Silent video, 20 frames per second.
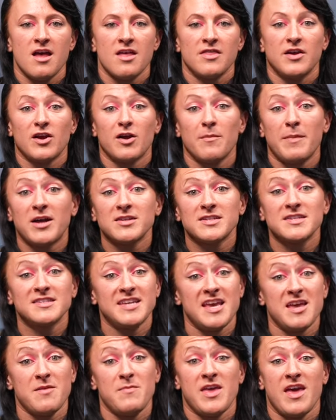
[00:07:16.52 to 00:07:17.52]
they're about to
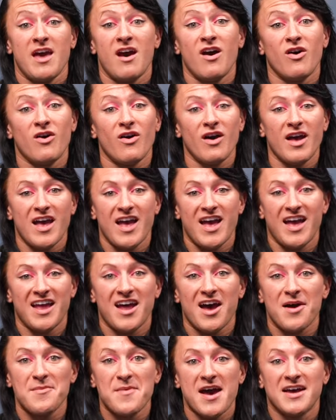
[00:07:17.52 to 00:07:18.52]
take me out and
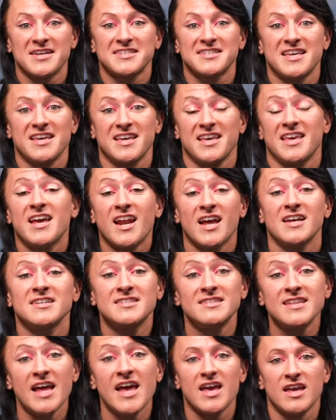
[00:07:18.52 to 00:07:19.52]
I'm asking, can I
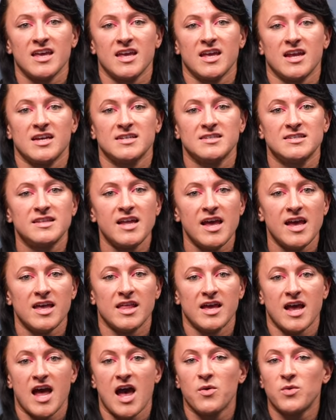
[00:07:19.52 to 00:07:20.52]
stay? Can I stay?
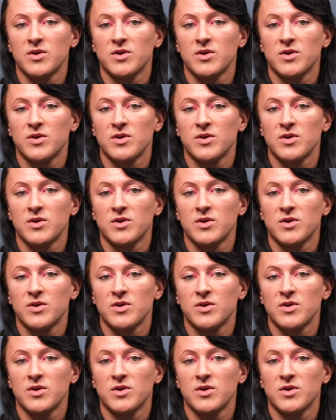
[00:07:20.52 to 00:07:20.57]
Like, I